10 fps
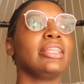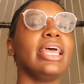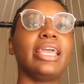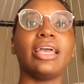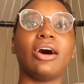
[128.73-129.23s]

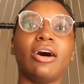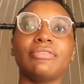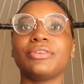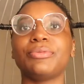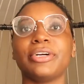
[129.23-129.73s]
they get
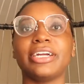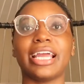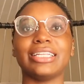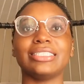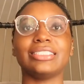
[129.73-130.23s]
off of work
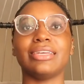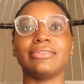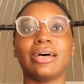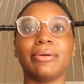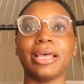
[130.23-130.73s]
at the same
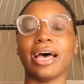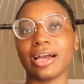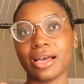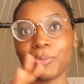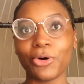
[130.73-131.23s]
time
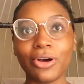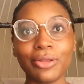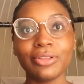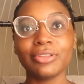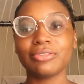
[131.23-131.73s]
that I come
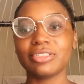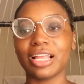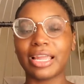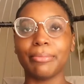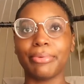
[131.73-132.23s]
on to
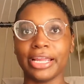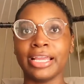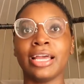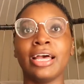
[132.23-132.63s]
like break.